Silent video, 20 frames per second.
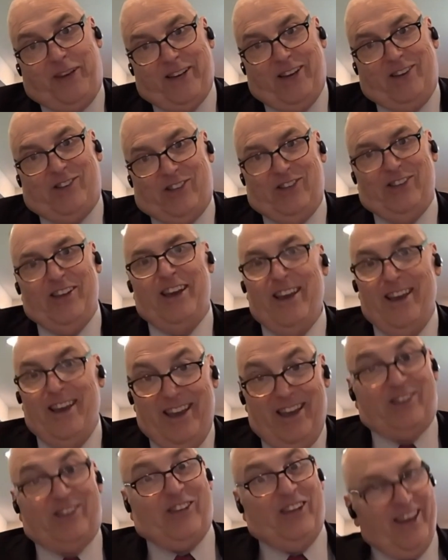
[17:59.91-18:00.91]
Because
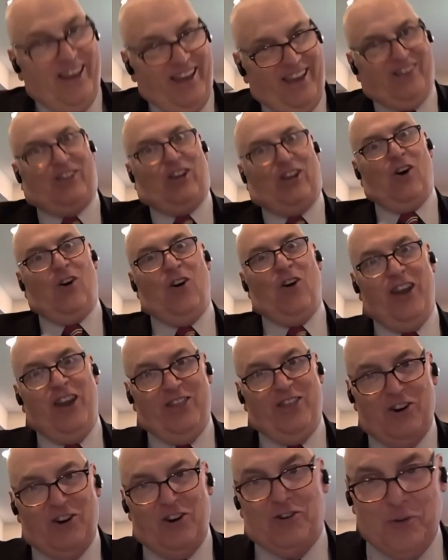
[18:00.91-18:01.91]
he's going
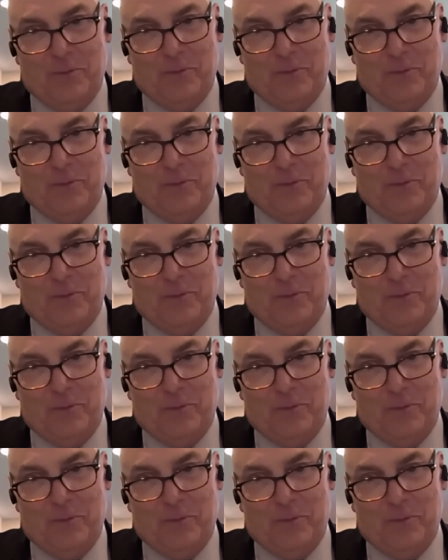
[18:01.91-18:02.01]
in